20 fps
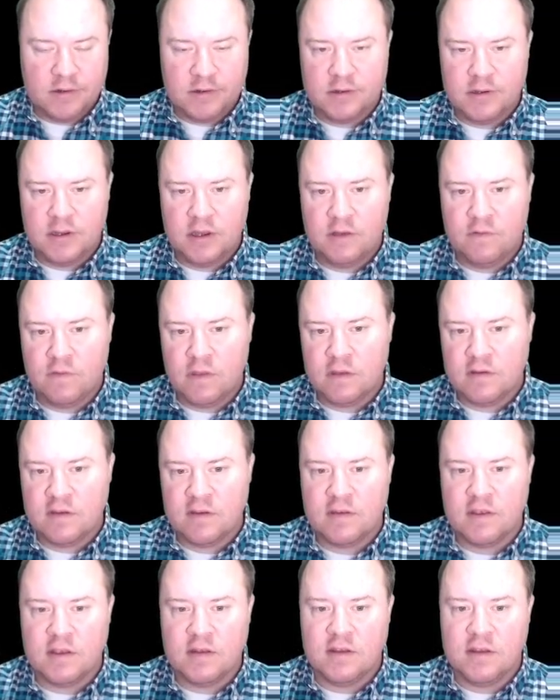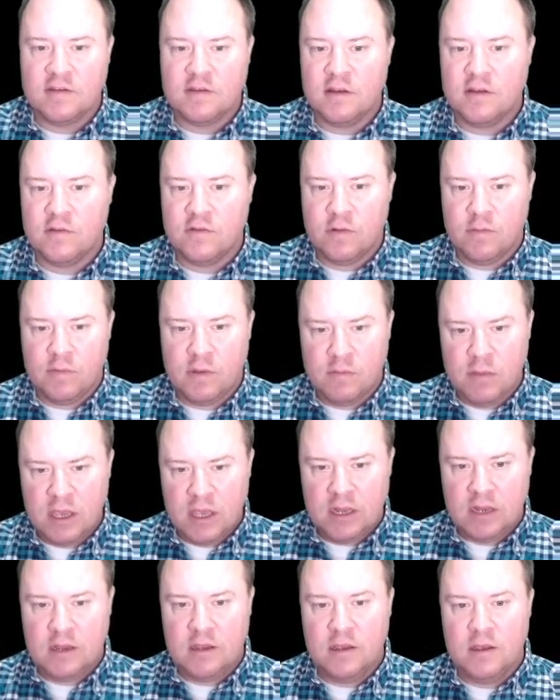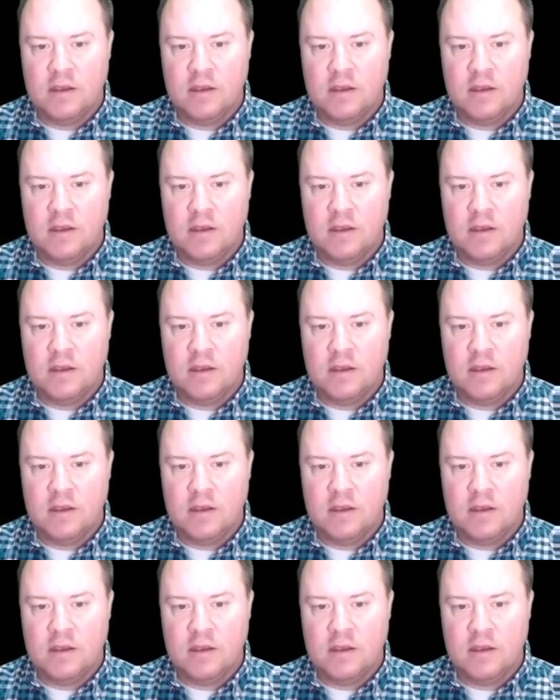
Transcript: if this is the distance from the mean,